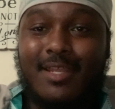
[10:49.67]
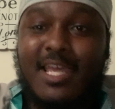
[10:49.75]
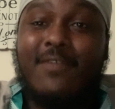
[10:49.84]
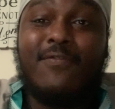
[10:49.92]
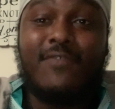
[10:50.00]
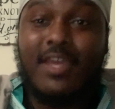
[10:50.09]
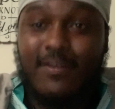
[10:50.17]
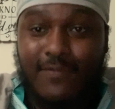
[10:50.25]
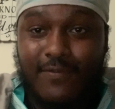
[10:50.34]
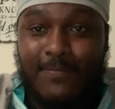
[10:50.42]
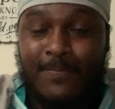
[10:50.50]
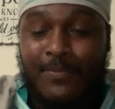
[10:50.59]
Keep
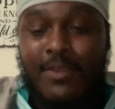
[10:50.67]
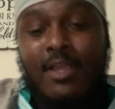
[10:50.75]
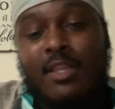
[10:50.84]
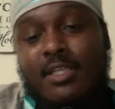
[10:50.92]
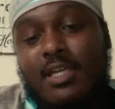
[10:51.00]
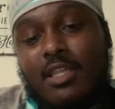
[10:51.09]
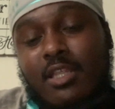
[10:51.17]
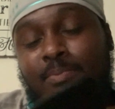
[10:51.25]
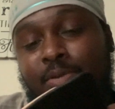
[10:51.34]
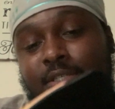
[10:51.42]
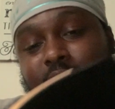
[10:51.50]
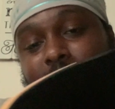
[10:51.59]
faith. Look at another
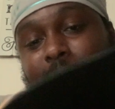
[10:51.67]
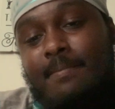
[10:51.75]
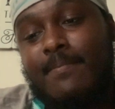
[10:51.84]
precept.